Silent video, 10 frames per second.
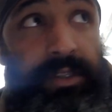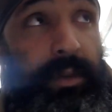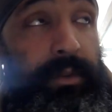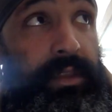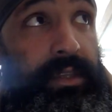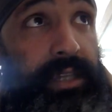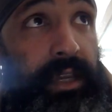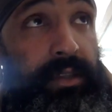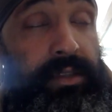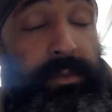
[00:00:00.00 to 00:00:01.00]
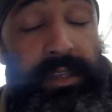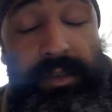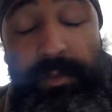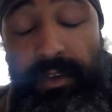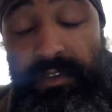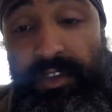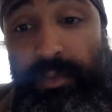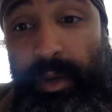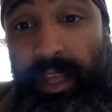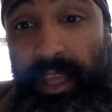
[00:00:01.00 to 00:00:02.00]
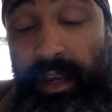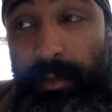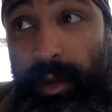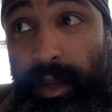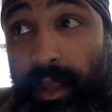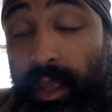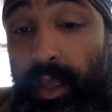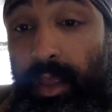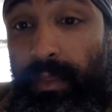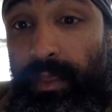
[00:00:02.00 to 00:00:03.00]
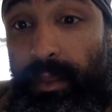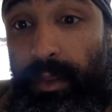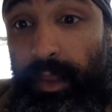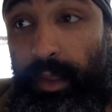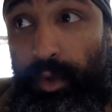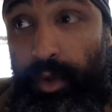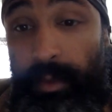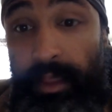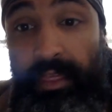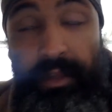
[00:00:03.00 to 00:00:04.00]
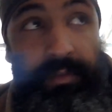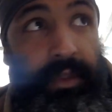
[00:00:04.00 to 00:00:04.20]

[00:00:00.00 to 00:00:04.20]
Some of these observances are predicated upon the lunar month,